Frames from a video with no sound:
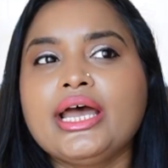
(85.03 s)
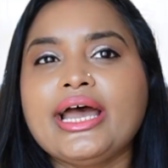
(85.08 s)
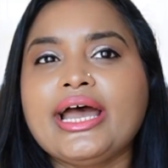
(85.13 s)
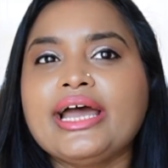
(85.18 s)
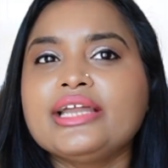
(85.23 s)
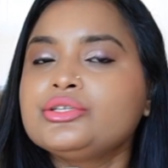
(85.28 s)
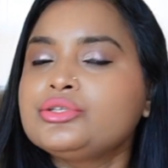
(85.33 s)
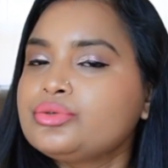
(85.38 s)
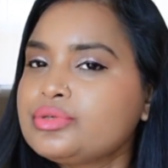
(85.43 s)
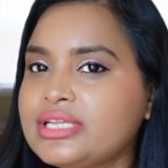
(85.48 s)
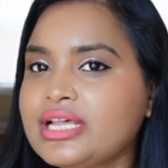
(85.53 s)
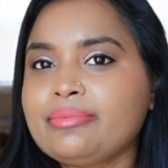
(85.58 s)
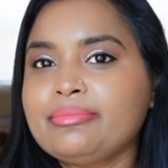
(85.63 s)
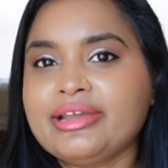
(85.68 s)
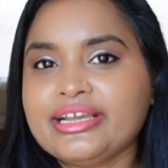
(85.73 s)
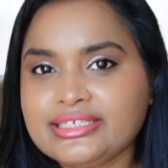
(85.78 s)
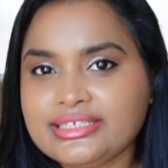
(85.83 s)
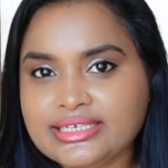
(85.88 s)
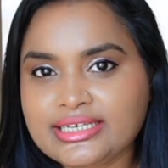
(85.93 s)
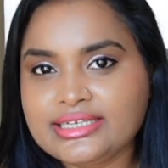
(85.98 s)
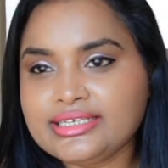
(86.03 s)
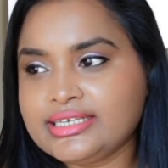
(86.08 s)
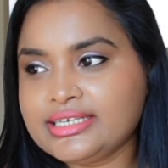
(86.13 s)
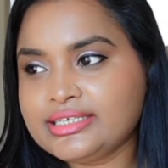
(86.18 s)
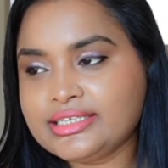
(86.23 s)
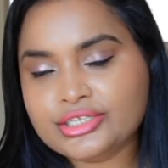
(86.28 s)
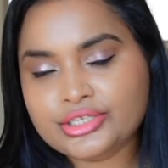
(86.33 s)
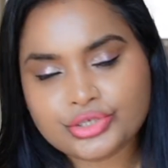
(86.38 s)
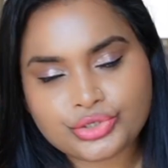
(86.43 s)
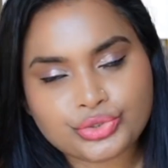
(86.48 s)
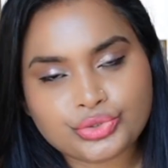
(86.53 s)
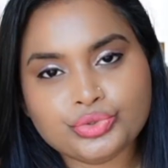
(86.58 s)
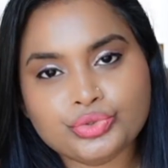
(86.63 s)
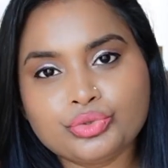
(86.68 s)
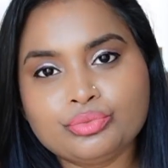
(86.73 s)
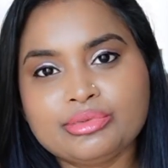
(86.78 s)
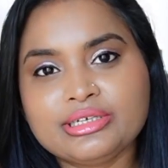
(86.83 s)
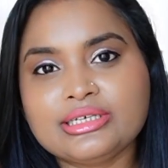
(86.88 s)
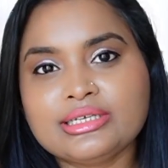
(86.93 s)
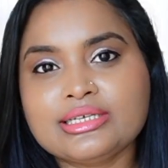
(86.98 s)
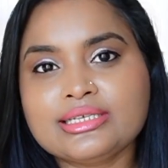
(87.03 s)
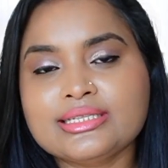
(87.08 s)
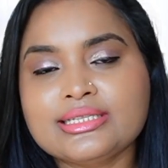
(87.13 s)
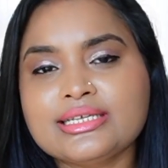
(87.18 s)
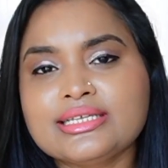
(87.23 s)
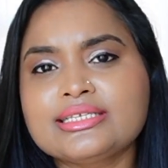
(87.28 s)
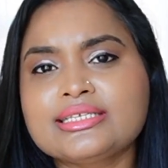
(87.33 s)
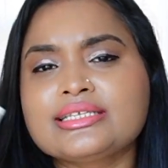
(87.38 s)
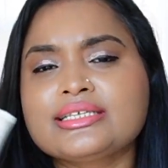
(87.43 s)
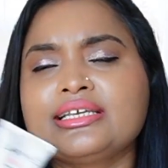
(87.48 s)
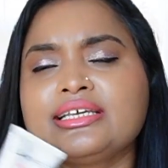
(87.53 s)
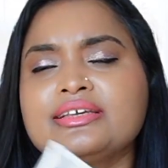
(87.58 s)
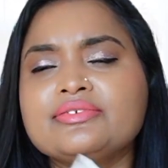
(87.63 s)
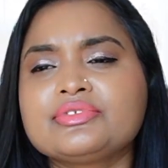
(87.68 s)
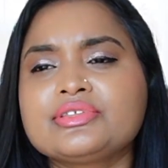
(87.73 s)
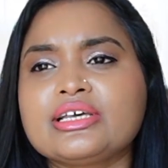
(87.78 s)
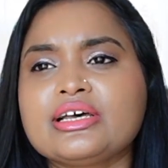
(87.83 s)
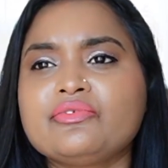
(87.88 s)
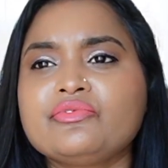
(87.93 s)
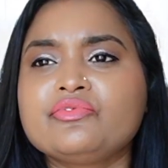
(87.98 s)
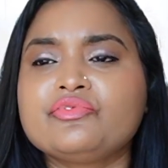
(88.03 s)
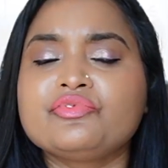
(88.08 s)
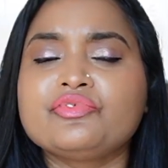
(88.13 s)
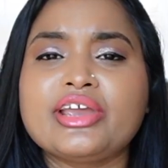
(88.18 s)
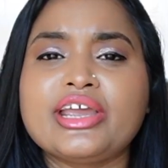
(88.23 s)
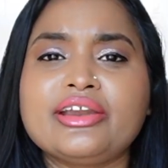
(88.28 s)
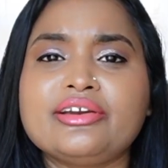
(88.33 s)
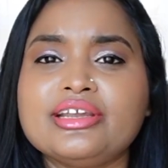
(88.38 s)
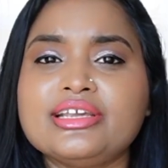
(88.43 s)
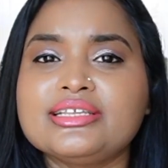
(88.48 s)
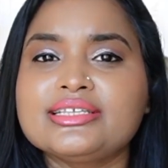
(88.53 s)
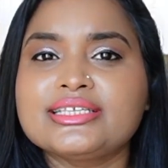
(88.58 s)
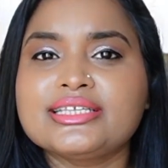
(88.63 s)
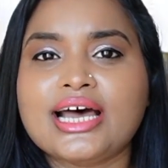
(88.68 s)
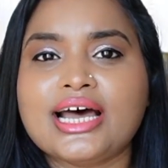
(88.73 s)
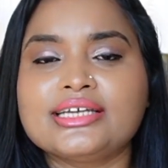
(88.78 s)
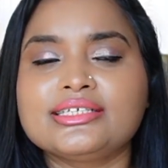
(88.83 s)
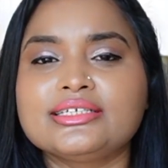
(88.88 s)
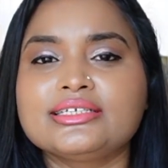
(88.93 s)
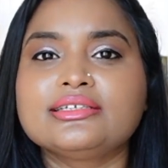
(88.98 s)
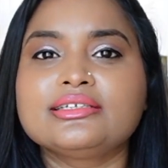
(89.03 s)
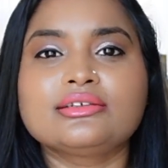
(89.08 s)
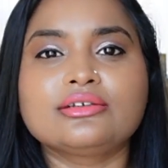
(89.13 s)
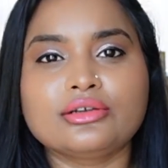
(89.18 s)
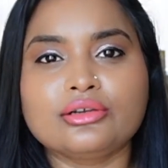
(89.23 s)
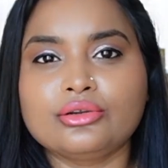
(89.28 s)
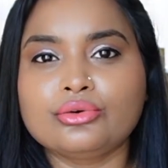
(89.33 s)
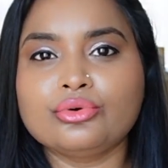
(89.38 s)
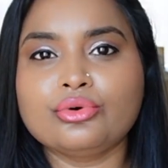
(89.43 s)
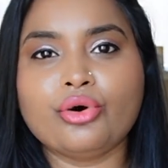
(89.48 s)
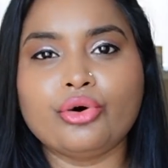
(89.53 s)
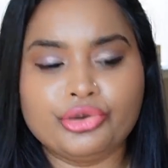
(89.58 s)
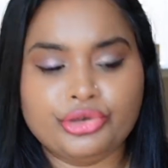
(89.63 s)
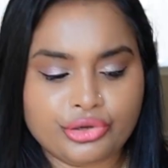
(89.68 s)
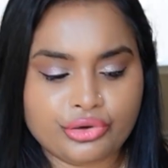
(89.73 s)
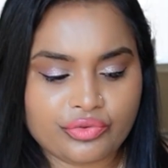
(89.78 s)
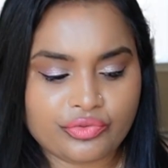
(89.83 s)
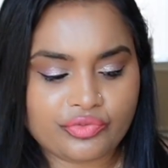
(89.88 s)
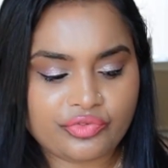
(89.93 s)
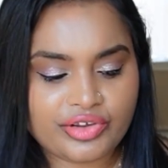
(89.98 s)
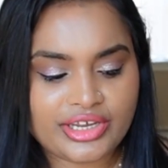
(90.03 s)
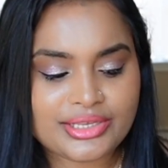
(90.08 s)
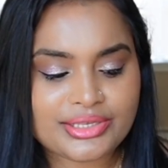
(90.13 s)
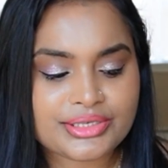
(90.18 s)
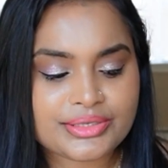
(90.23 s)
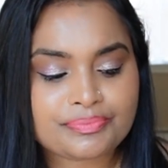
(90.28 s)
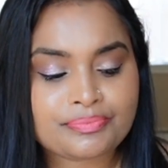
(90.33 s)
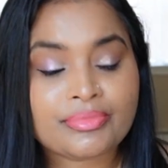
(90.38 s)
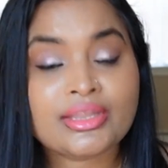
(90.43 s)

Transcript: and to some extent it is true because this gives a very subtle glow on your face,